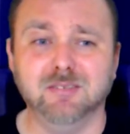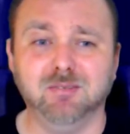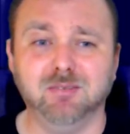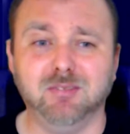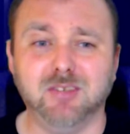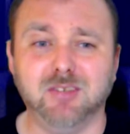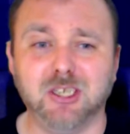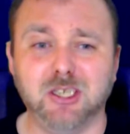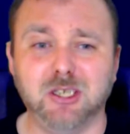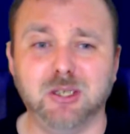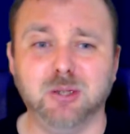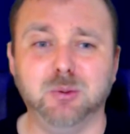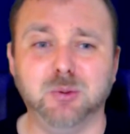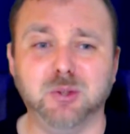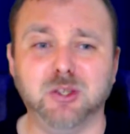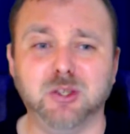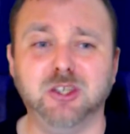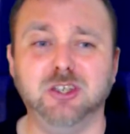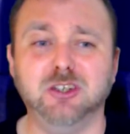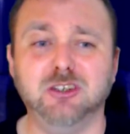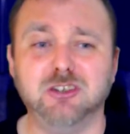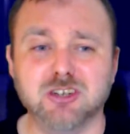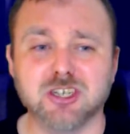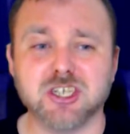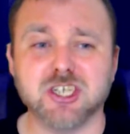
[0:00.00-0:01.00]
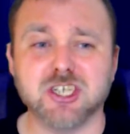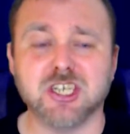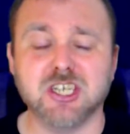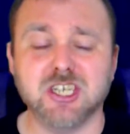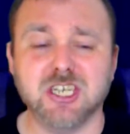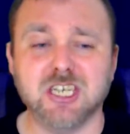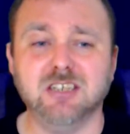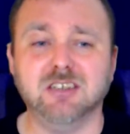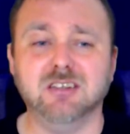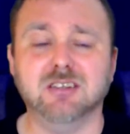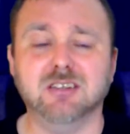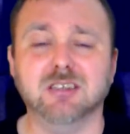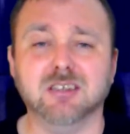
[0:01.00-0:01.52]
You just
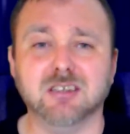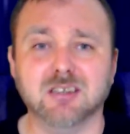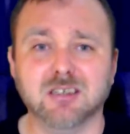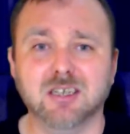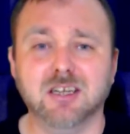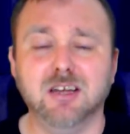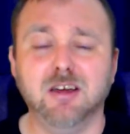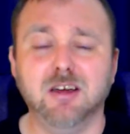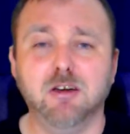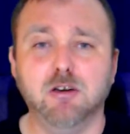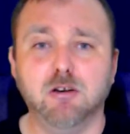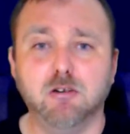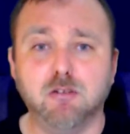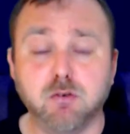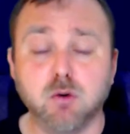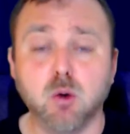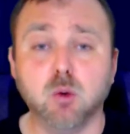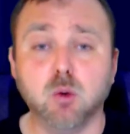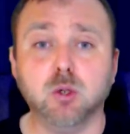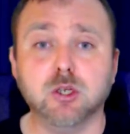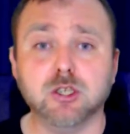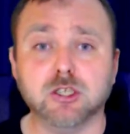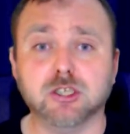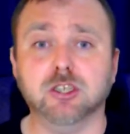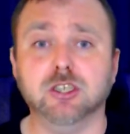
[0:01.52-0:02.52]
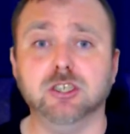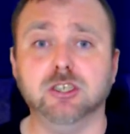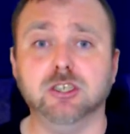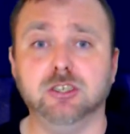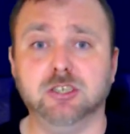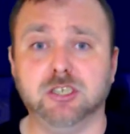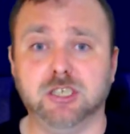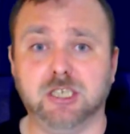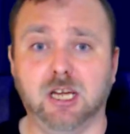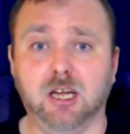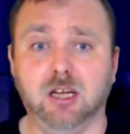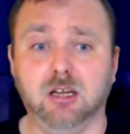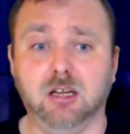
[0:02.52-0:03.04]
need to focus on
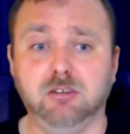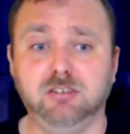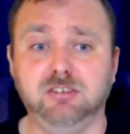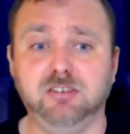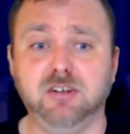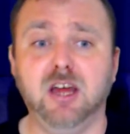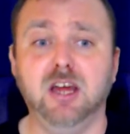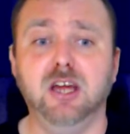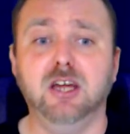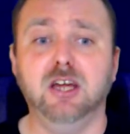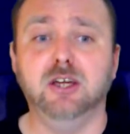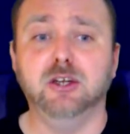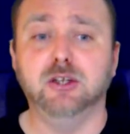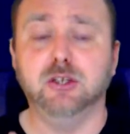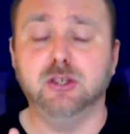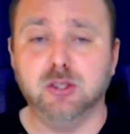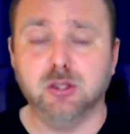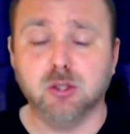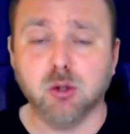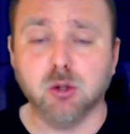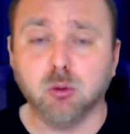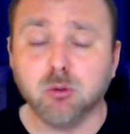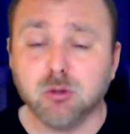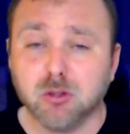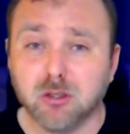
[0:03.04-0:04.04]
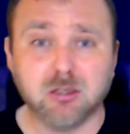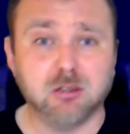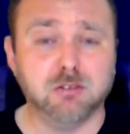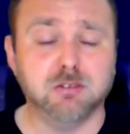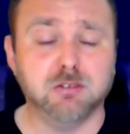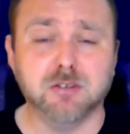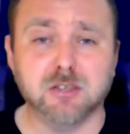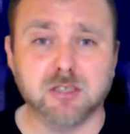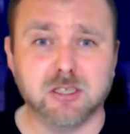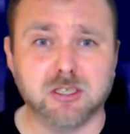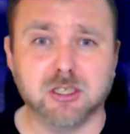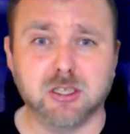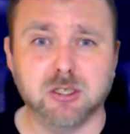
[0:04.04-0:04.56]
yourself. Don't look for
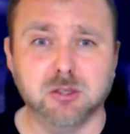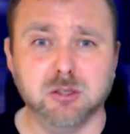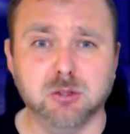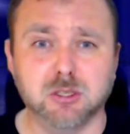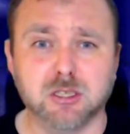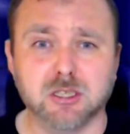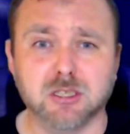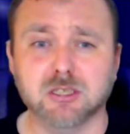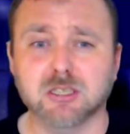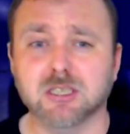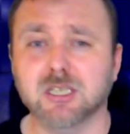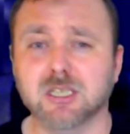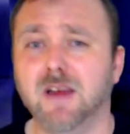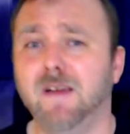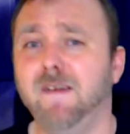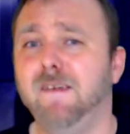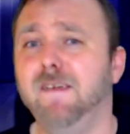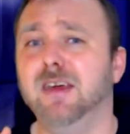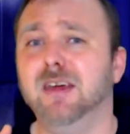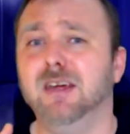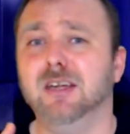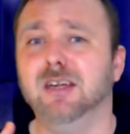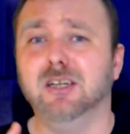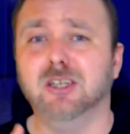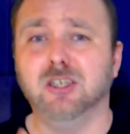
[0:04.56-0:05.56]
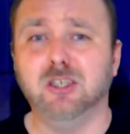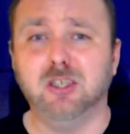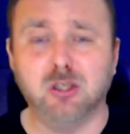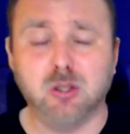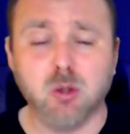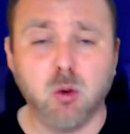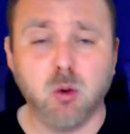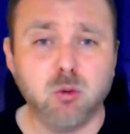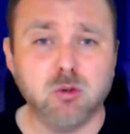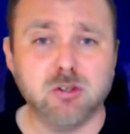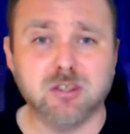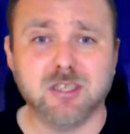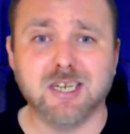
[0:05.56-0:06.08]
excuses.
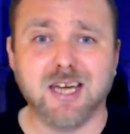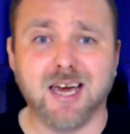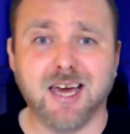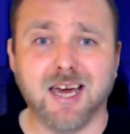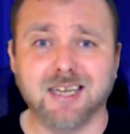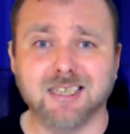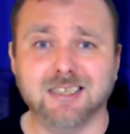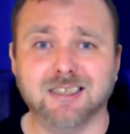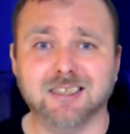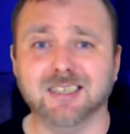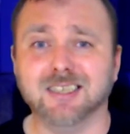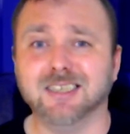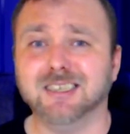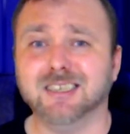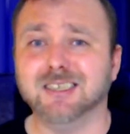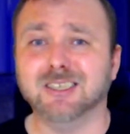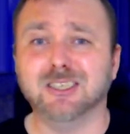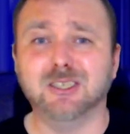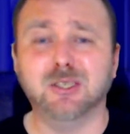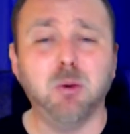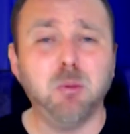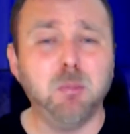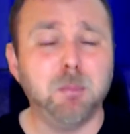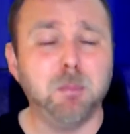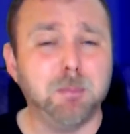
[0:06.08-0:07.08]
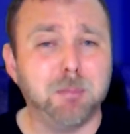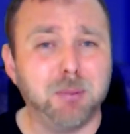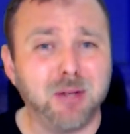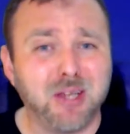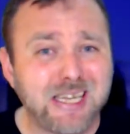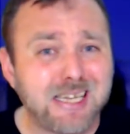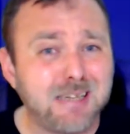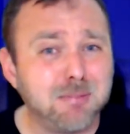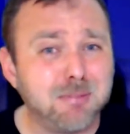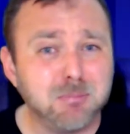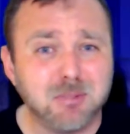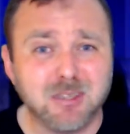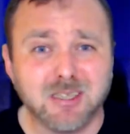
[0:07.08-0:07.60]
Don't deny things. Don't
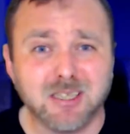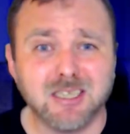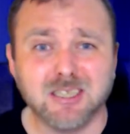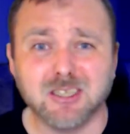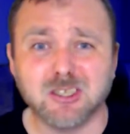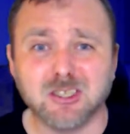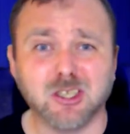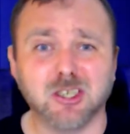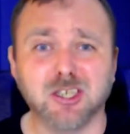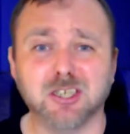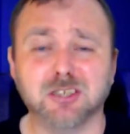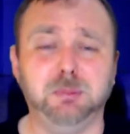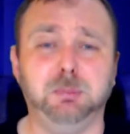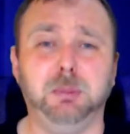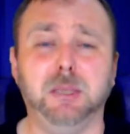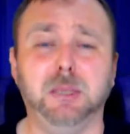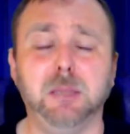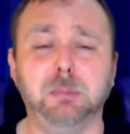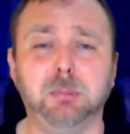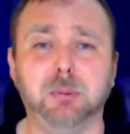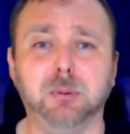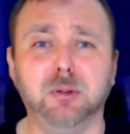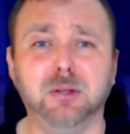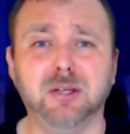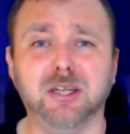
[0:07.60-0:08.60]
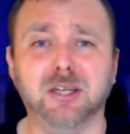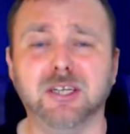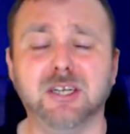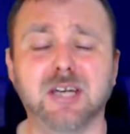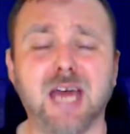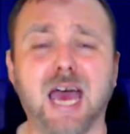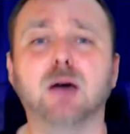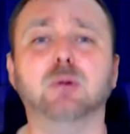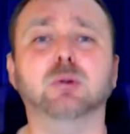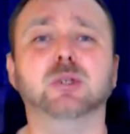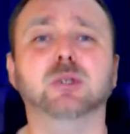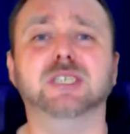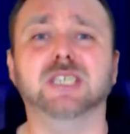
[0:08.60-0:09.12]
blame things on other people and
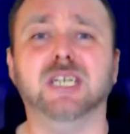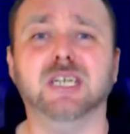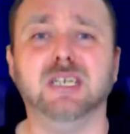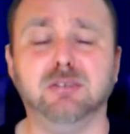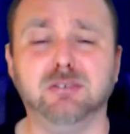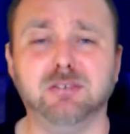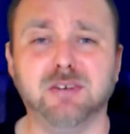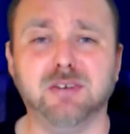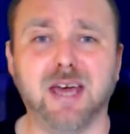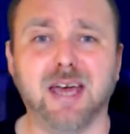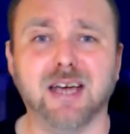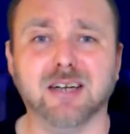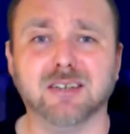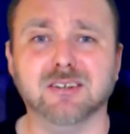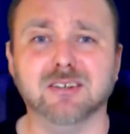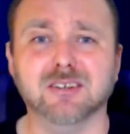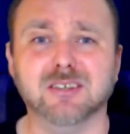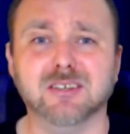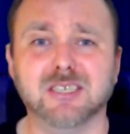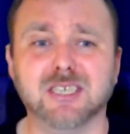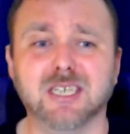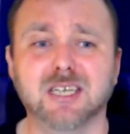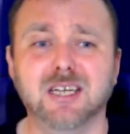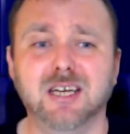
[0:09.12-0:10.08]
outside factors.